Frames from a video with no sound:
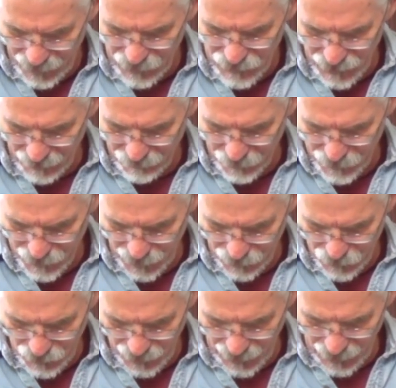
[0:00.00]
they suffered
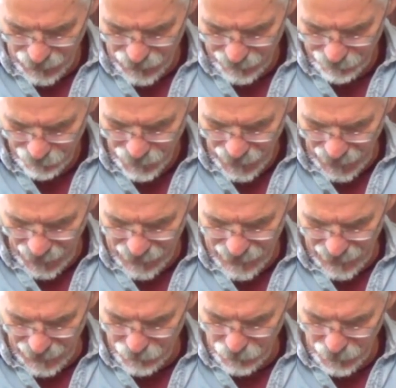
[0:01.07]
such things? I
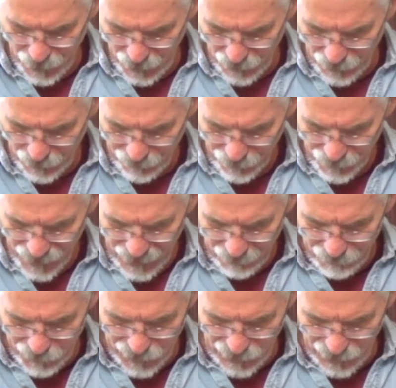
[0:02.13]
tell you, no.
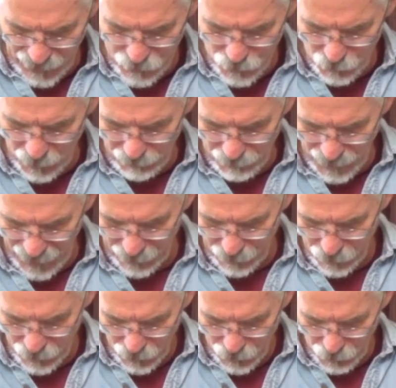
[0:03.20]
But unless you repent,
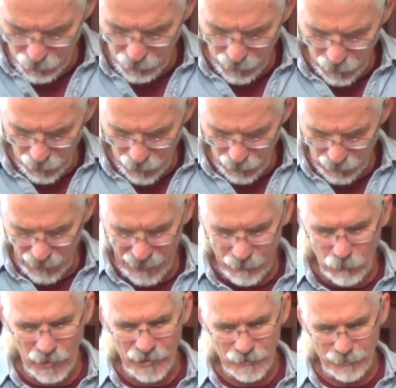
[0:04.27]
you will all
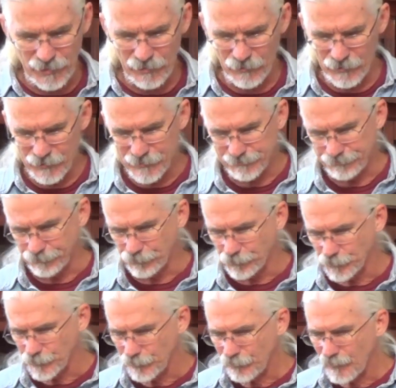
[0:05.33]
likewise perish.
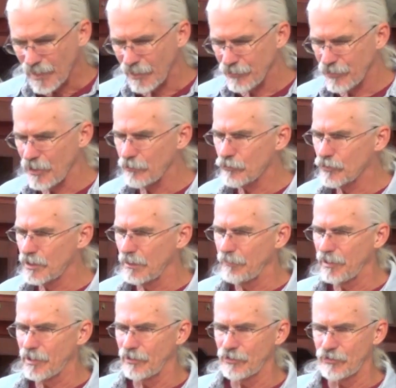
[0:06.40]
It's
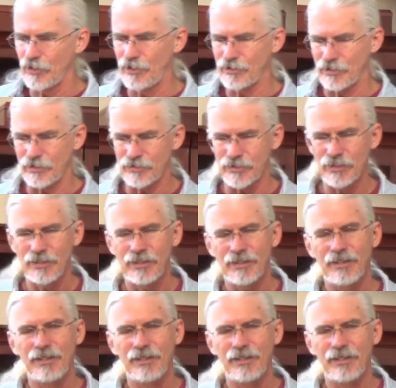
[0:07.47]
interesting because Jesus